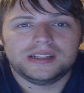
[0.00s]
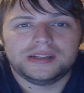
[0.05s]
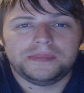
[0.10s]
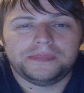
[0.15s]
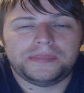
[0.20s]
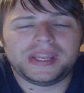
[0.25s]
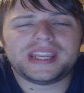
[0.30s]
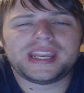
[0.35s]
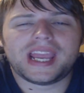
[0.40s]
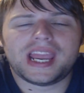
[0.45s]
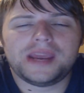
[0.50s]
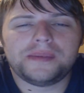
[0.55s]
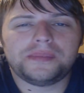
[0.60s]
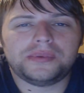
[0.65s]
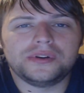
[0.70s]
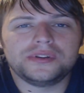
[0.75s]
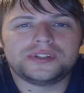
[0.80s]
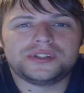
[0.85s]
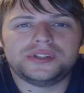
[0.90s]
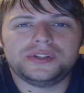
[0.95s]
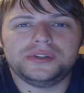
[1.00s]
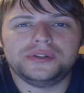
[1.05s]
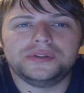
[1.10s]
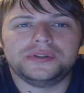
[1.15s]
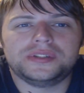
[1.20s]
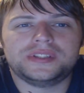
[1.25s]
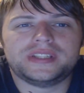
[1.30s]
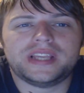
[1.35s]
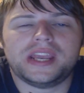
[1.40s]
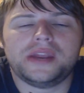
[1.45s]
being able
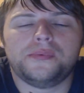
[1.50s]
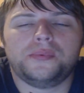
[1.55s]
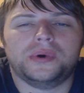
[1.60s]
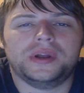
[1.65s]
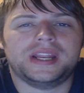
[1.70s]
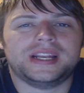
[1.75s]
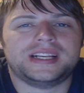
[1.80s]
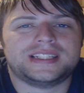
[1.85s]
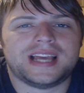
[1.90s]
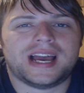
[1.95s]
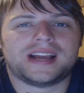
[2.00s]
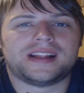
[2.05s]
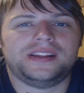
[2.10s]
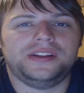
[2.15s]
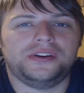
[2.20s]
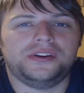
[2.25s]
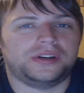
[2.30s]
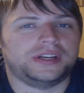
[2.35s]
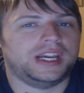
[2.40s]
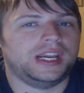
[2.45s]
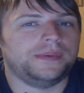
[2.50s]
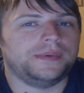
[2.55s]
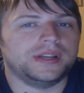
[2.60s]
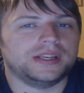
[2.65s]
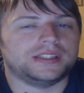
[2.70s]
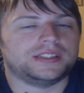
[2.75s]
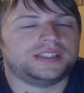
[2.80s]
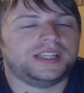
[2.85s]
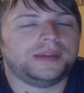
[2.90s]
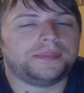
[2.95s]
to say what exactly your game
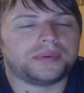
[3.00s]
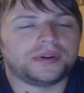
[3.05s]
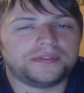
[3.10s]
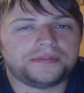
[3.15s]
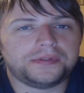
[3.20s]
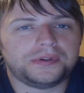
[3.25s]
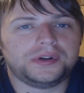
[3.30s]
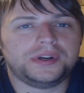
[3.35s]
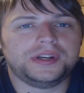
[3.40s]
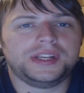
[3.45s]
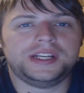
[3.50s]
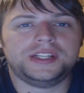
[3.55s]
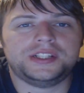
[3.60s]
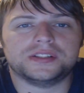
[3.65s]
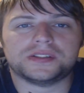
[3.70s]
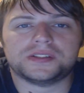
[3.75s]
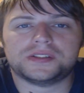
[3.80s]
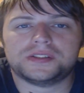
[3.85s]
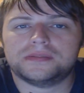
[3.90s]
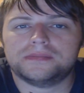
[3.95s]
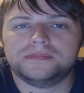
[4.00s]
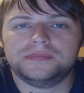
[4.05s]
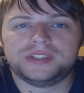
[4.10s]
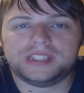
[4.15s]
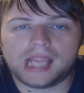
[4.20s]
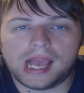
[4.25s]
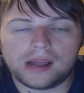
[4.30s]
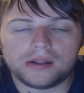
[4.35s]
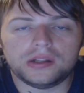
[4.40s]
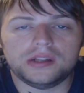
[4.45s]
does. They just
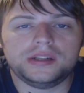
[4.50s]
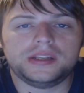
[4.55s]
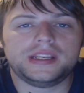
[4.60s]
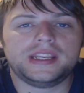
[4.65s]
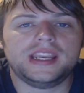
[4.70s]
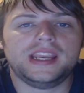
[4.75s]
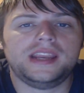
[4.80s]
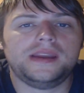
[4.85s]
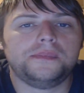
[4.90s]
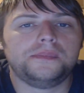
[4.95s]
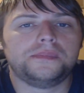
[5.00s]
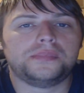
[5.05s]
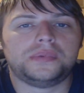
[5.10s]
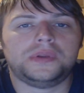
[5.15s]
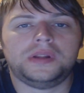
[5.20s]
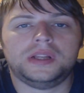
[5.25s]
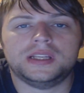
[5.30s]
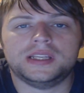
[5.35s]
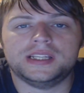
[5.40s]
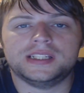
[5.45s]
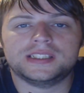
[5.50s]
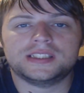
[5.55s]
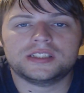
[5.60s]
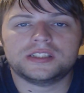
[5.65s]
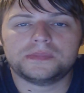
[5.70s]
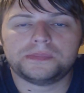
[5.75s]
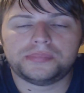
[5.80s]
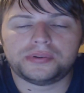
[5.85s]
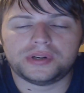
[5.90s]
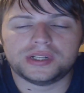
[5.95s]
download the game,
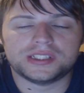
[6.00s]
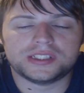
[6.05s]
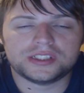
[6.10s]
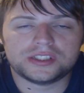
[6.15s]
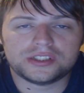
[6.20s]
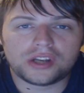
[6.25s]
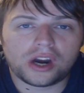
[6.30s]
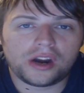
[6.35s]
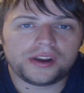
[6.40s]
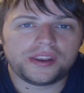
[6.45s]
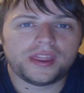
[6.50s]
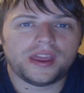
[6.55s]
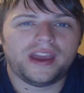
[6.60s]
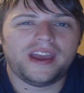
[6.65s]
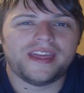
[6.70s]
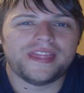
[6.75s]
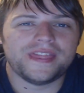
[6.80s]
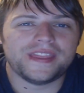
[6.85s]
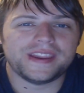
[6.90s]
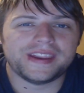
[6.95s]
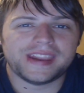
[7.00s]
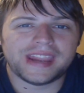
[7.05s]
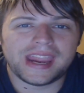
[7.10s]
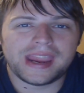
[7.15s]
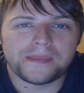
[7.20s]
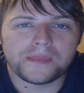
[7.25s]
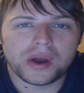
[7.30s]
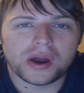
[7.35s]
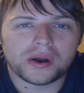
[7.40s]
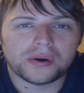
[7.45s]
press start, and the
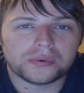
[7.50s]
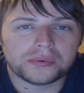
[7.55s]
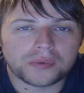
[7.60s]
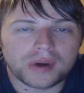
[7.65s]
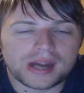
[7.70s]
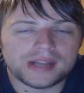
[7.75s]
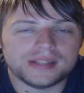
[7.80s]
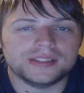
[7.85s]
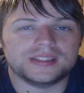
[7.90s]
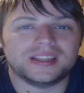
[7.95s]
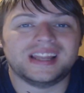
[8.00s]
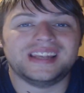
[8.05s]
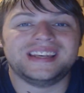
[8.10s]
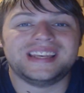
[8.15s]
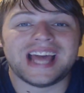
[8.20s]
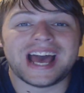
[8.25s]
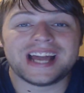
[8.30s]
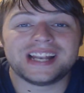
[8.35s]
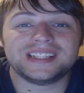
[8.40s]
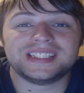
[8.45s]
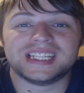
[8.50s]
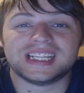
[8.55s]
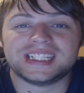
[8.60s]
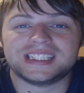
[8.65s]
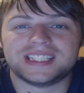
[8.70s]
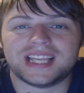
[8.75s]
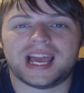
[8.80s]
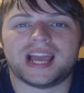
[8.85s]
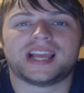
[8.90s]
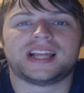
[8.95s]
game runs. And that is
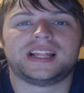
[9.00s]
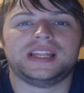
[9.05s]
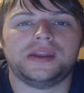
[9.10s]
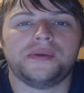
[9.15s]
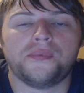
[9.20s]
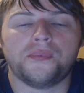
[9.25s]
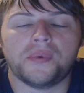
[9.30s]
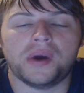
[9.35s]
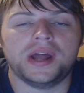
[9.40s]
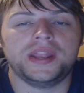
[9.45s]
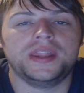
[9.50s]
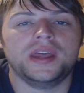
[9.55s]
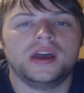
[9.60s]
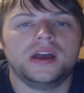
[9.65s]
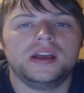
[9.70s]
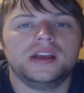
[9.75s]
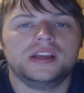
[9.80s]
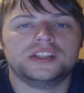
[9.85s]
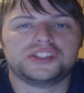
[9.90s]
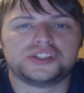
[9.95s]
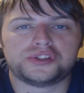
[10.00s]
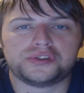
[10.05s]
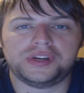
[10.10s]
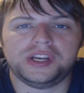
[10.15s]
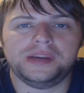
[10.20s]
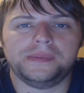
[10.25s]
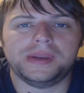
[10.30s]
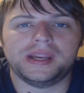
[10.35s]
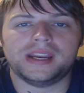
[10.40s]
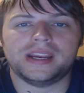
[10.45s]
exactly what
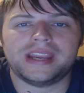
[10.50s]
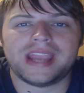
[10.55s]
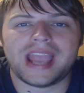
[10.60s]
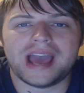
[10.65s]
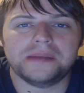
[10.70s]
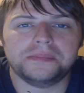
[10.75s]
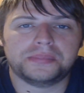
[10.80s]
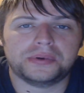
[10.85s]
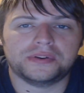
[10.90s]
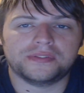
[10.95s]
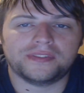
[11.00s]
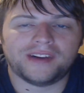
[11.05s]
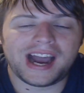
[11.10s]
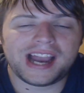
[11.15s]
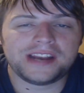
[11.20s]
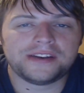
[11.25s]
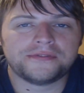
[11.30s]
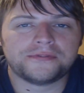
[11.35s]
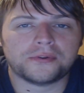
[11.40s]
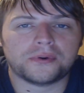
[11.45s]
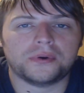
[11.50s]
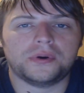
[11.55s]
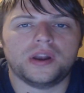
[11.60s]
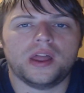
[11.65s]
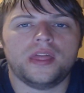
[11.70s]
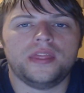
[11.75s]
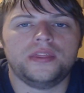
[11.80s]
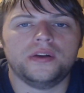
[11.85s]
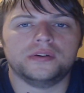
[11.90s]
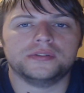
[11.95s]
streaming can provide
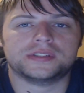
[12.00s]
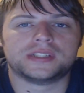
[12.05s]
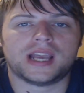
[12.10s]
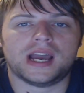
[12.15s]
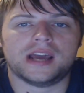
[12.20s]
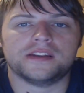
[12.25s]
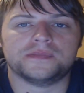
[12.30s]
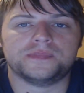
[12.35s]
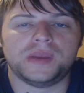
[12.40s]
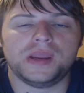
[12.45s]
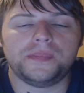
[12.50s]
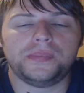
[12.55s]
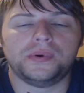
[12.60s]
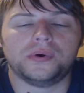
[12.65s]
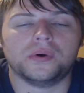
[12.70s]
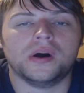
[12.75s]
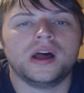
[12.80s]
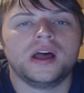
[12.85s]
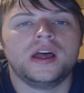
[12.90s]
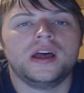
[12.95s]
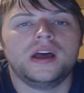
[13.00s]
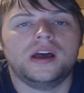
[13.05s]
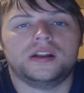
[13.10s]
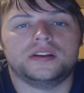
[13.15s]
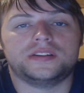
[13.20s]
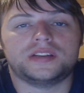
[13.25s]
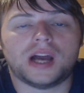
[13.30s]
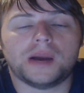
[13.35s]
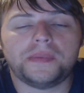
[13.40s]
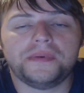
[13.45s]
for those kind of people.
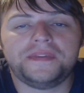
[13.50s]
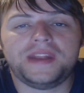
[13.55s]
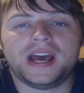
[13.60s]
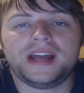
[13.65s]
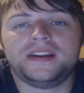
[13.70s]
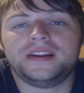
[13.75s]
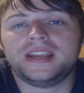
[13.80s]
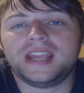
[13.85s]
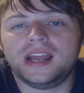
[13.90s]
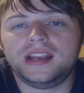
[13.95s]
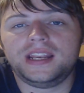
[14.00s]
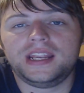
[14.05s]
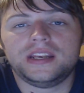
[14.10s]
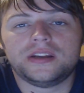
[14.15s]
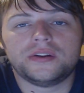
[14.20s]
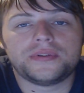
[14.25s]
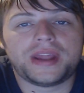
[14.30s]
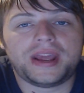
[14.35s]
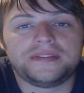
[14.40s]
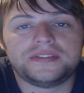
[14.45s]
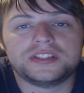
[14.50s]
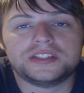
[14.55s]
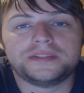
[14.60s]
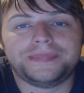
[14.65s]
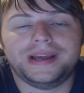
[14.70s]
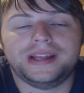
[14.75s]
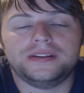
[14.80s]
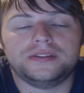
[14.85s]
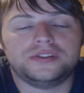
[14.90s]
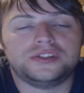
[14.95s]
On top of that, again, they don't have to
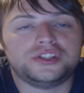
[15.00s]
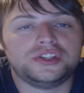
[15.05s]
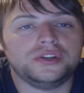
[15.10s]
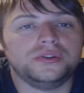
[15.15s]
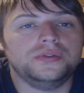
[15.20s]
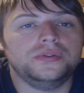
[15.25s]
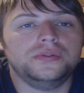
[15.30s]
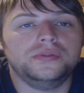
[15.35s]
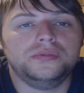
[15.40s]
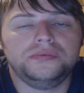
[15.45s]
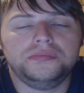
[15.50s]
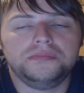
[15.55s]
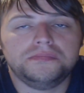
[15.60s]
spend $200